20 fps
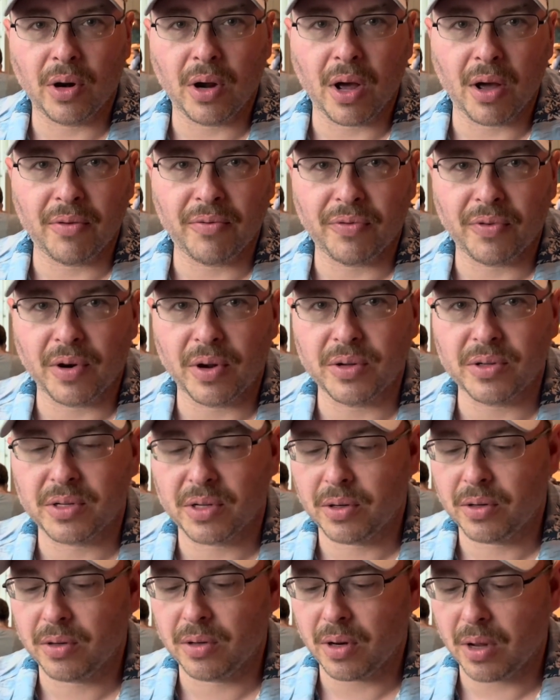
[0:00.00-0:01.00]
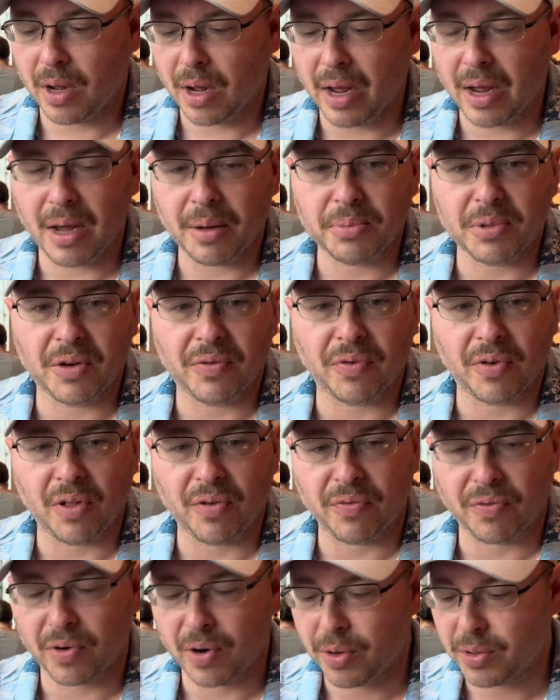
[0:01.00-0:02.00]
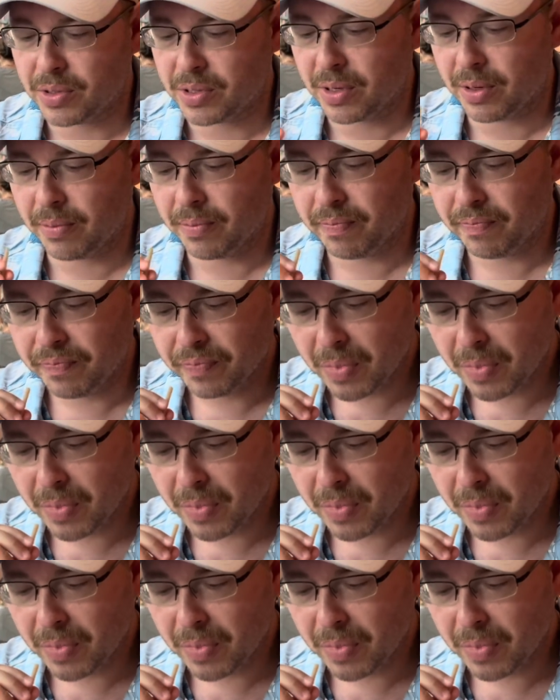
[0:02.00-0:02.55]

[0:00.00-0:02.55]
non-frozen. I opted for the frozen.